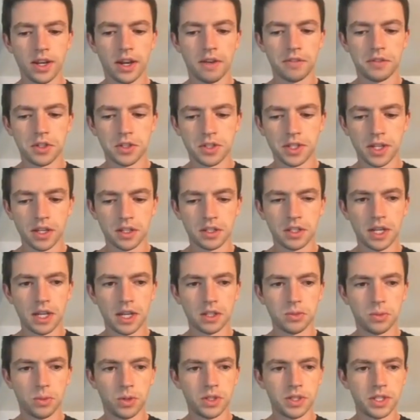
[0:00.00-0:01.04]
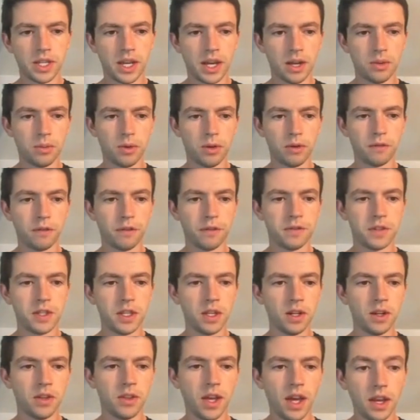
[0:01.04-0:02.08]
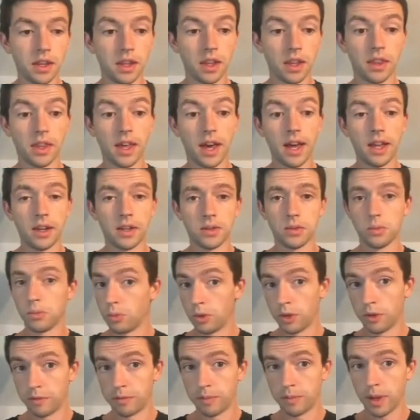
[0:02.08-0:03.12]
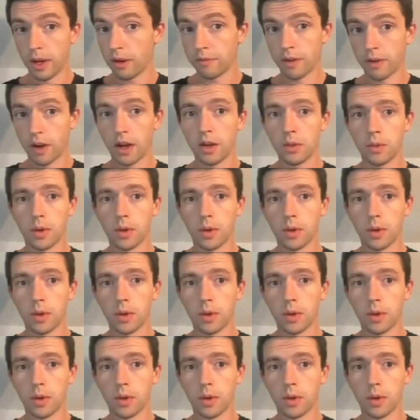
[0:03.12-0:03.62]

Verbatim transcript: after sales tax 110 115 on that and then that would have very very